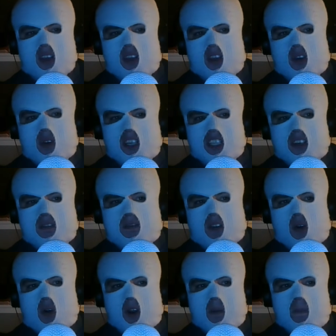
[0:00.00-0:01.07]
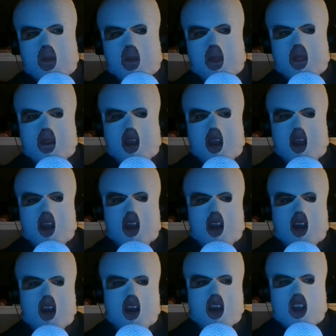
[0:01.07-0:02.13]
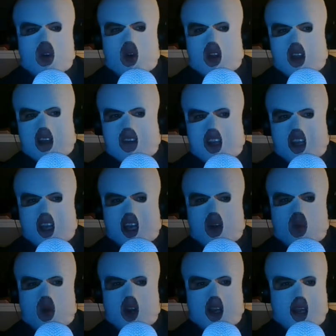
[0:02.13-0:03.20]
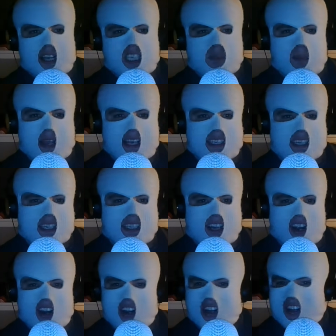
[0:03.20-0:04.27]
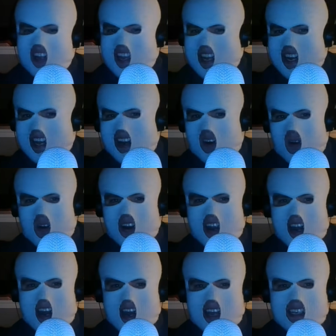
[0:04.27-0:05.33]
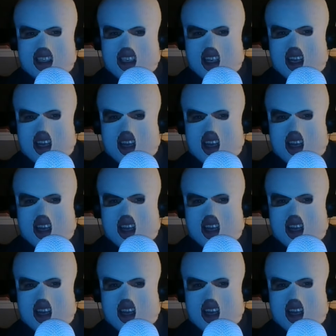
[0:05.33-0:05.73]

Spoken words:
Question 4. Your living and working spaces are clean and organized.